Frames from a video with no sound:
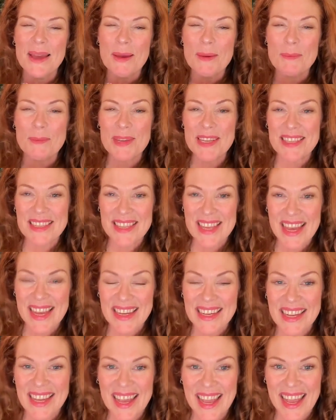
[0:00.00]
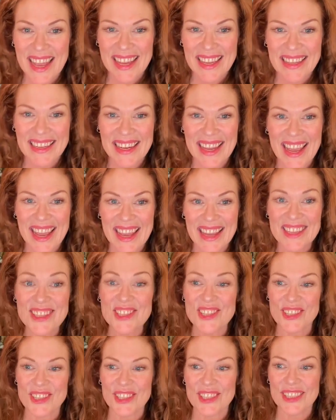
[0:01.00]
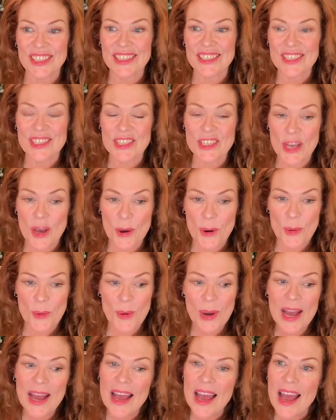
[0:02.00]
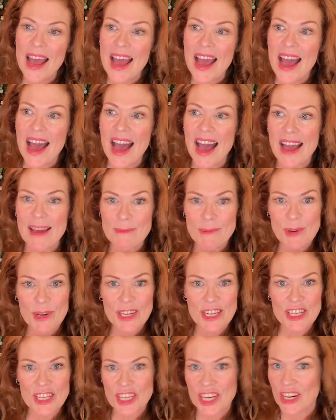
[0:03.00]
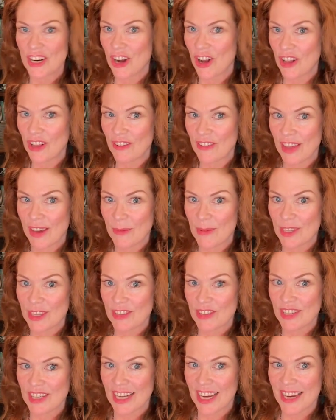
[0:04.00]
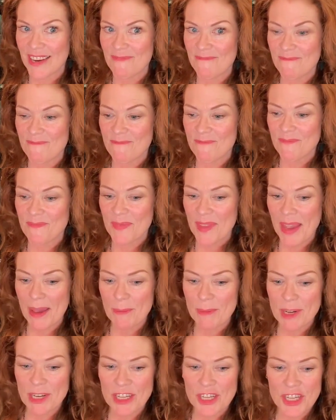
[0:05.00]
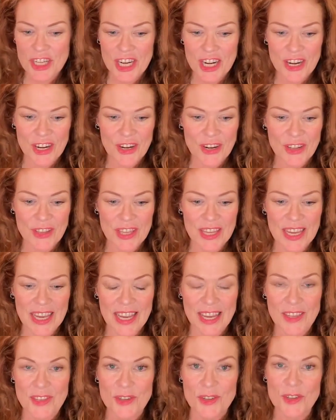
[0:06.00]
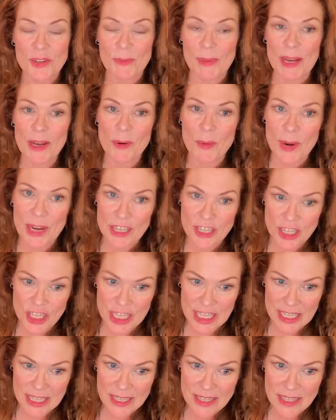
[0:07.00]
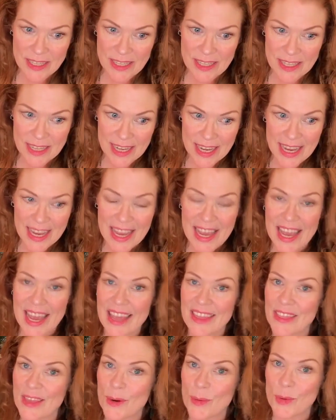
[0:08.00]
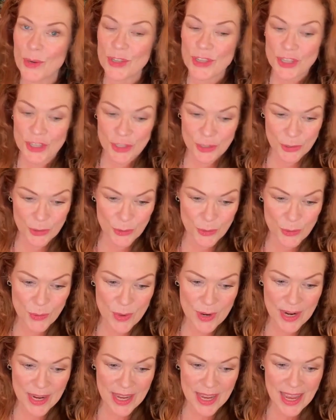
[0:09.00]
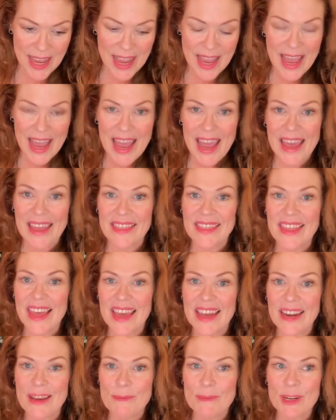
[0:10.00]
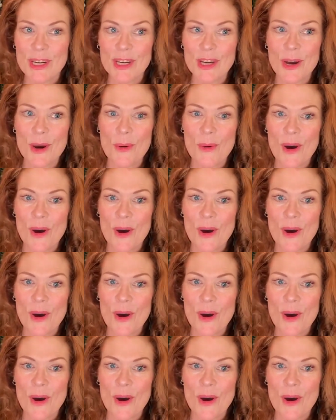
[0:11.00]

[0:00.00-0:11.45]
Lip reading: be said and answered. So I'm going to share all of that with you tonight. I'm going to share the answer to my questions, and there were two. And then I'm going to go